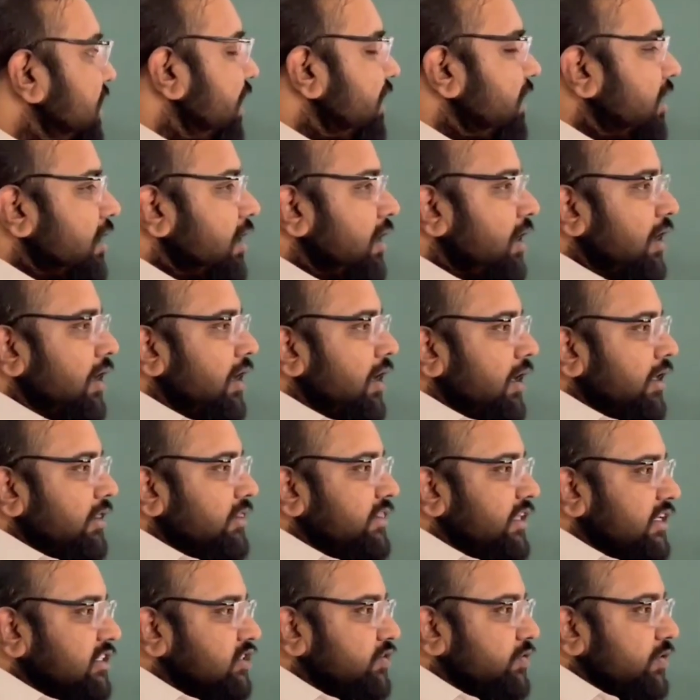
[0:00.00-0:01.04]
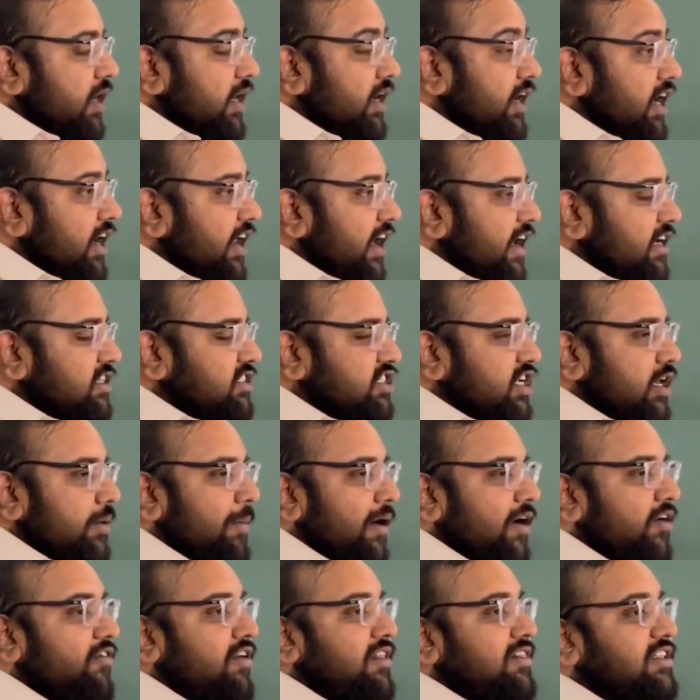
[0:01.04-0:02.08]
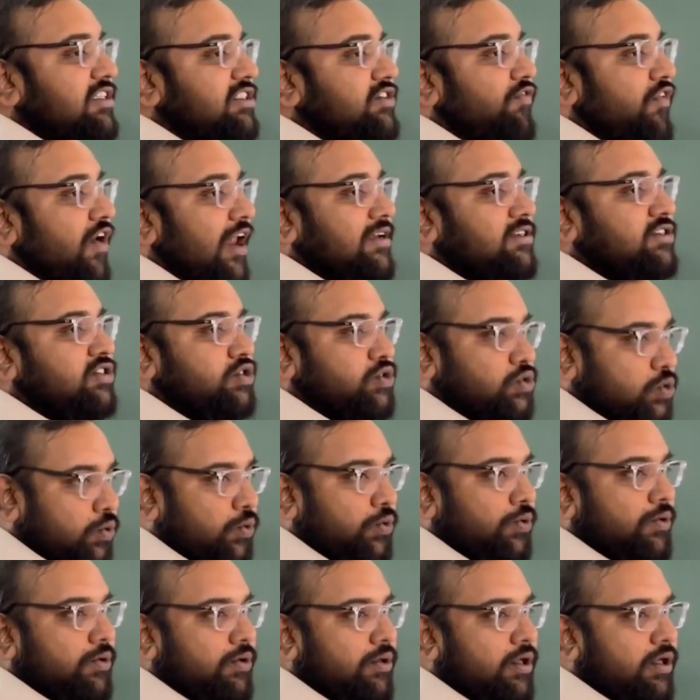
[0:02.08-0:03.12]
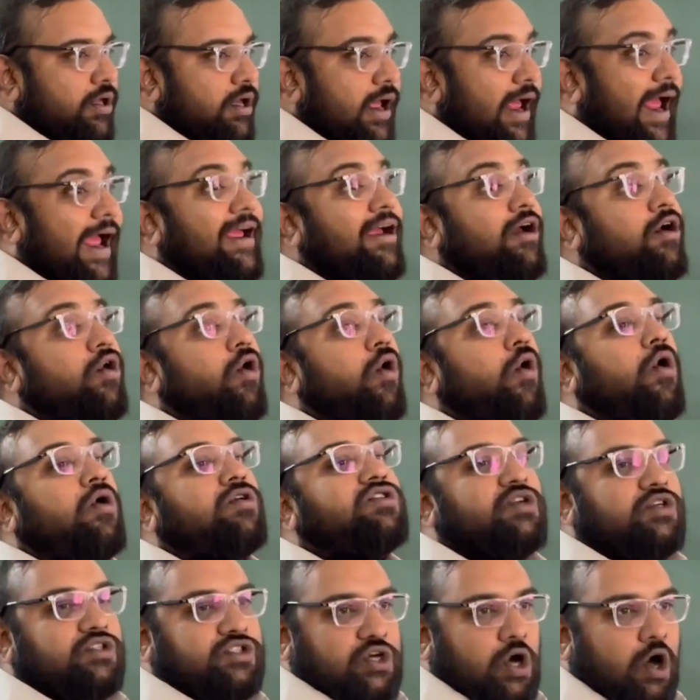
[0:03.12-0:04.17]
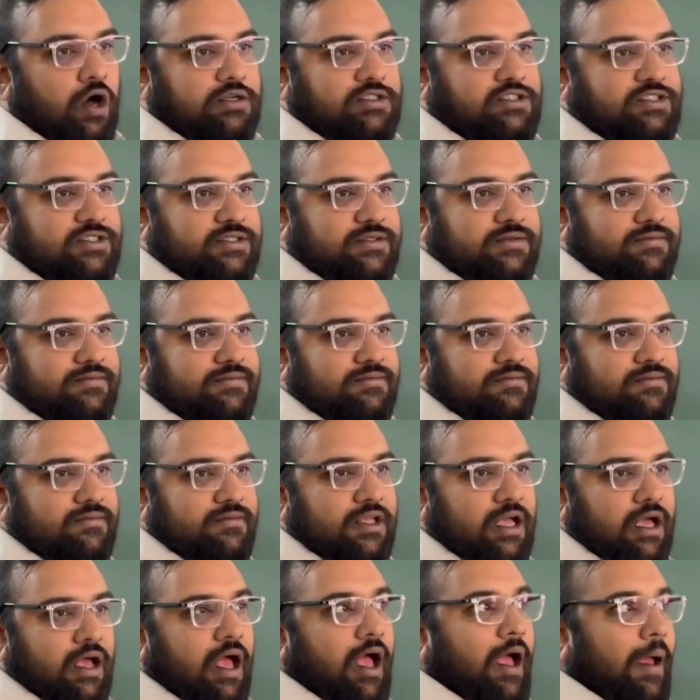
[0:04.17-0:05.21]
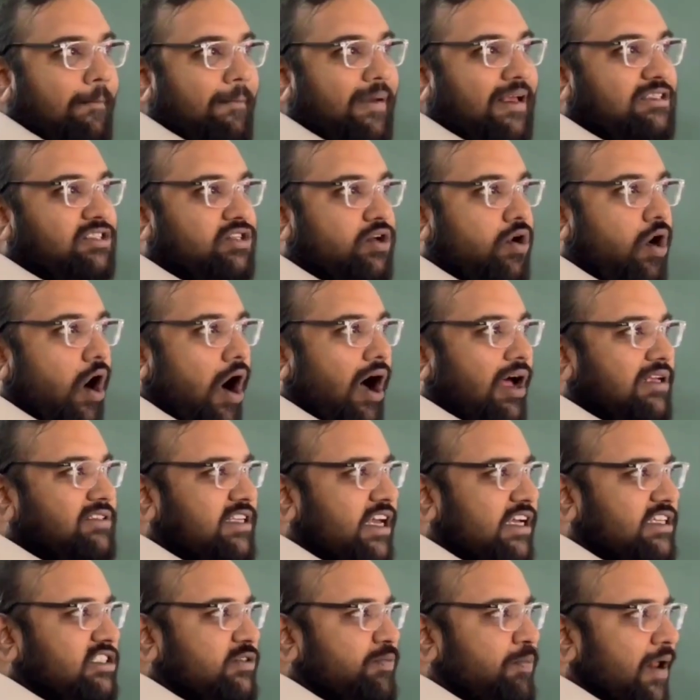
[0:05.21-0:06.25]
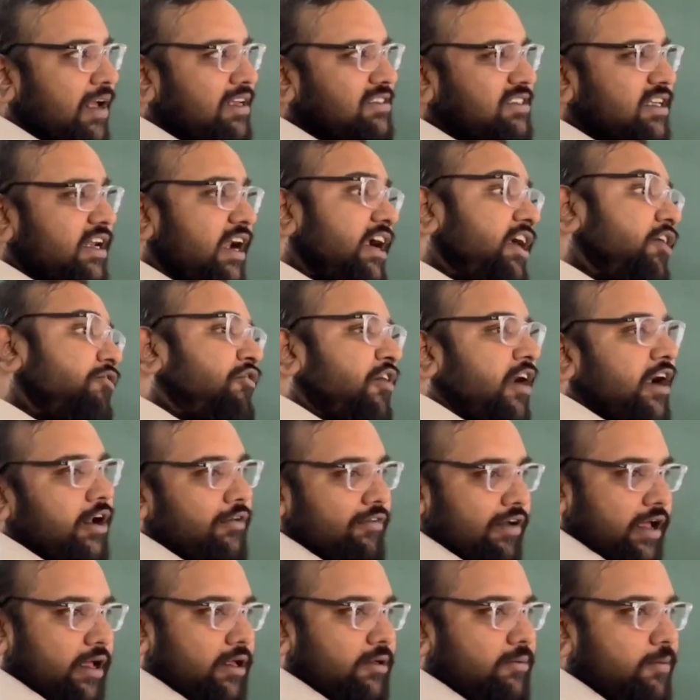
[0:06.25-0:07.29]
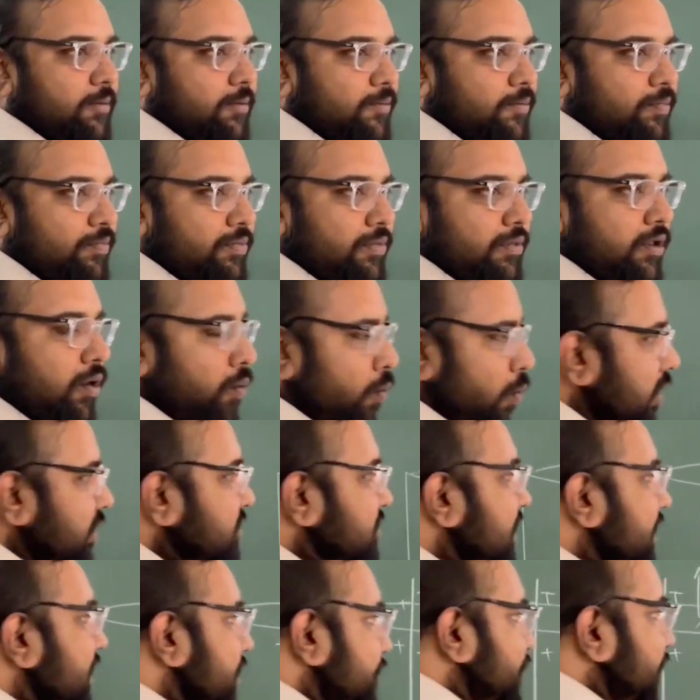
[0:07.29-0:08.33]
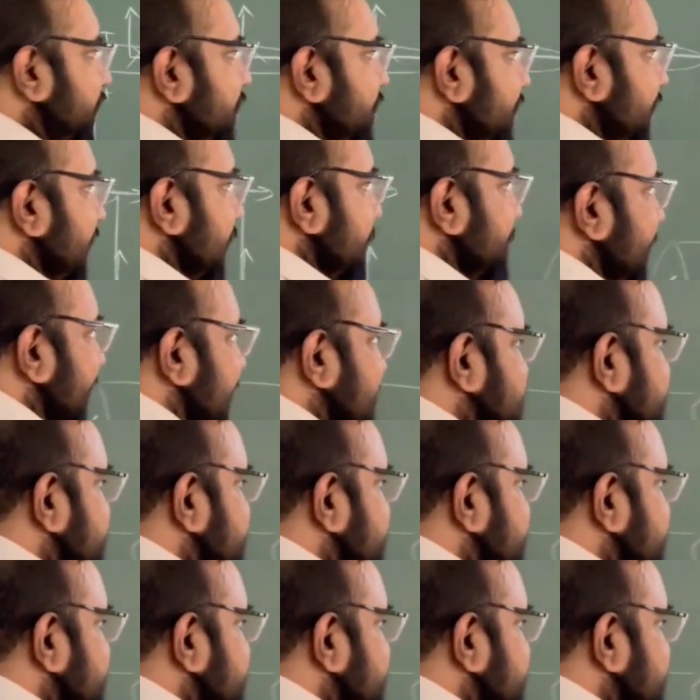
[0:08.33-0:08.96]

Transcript: that this relation between this flux to enclosed charge. Means Gauss explains in a different way. What is the different way? Let me